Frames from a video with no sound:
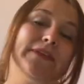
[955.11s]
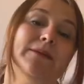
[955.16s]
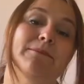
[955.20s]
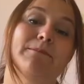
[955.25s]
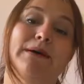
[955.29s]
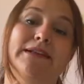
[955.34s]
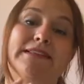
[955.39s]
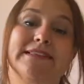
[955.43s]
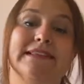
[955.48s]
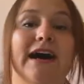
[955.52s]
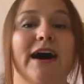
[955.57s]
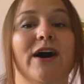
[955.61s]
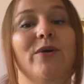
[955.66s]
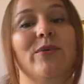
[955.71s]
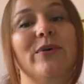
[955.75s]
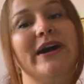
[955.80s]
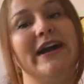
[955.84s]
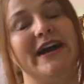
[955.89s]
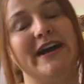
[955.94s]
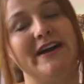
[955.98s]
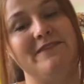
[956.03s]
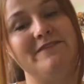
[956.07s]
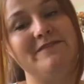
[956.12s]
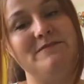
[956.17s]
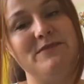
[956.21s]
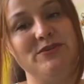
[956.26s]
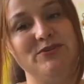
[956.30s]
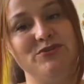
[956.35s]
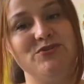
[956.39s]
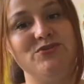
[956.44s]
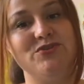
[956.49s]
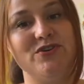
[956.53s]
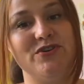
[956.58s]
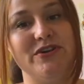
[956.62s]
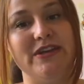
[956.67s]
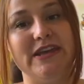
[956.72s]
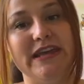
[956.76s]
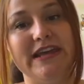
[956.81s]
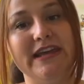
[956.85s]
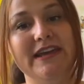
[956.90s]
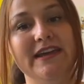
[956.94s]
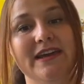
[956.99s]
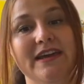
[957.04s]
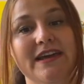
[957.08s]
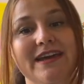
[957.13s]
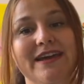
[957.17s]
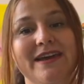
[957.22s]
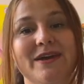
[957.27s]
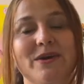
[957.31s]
But now we have Midjourney,